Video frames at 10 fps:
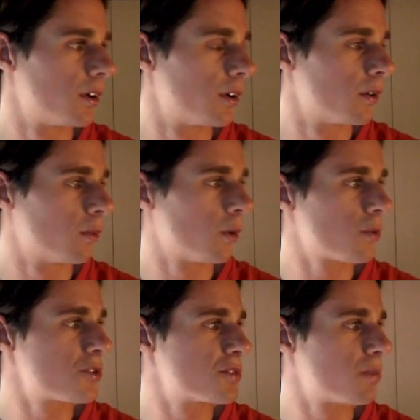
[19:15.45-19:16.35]

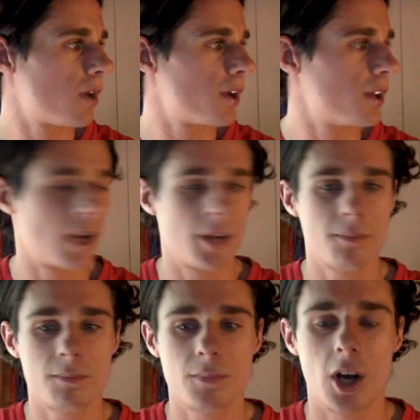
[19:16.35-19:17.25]
was his bloody
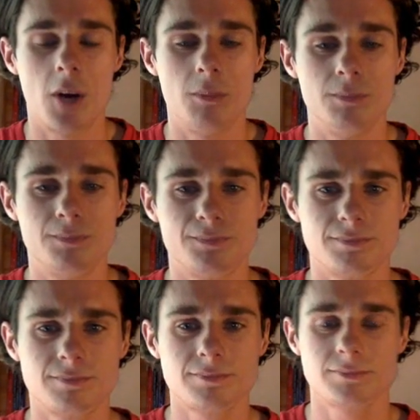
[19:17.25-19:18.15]
name?
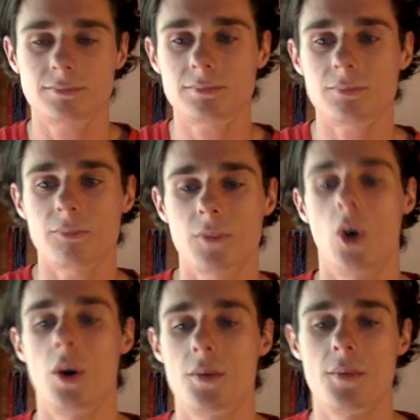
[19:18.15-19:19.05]

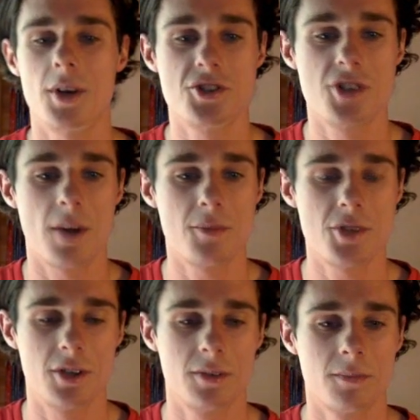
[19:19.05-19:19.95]
I stumped here.